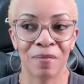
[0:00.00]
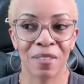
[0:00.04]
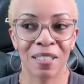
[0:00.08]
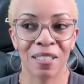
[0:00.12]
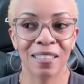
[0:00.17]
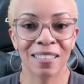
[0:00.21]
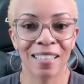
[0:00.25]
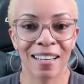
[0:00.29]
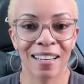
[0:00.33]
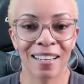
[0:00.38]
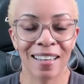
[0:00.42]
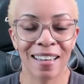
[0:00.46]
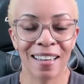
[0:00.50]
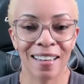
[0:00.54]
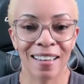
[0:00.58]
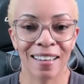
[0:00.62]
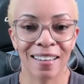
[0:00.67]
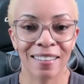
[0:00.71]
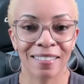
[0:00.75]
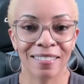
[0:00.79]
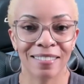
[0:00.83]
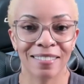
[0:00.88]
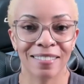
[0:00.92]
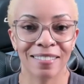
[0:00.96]
because I
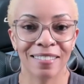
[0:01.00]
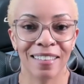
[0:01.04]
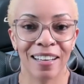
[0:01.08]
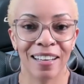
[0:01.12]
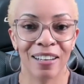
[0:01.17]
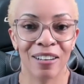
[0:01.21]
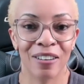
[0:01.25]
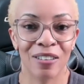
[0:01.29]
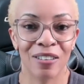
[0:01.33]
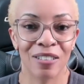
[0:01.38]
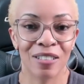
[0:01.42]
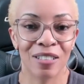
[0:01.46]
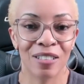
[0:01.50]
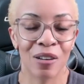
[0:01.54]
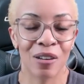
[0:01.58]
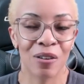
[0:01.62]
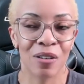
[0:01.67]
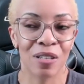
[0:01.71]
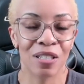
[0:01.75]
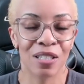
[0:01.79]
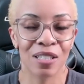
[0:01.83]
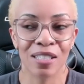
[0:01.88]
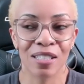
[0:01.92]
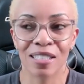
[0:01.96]
can, and also
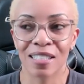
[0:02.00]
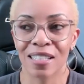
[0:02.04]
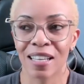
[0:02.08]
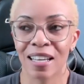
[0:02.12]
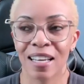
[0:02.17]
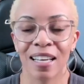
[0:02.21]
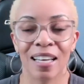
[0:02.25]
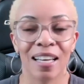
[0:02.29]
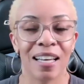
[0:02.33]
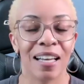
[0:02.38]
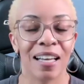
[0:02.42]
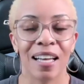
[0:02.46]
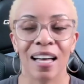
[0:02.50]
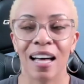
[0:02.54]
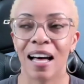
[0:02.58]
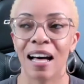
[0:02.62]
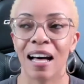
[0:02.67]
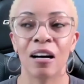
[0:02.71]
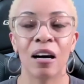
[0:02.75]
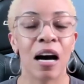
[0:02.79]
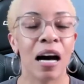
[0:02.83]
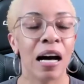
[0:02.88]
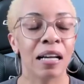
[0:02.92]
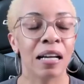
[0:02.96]
it's just
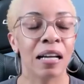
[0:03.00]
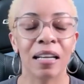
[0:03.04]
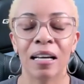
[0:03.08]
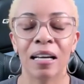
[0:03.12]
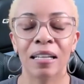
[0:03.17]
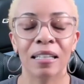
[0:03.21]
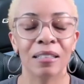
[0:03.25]
I,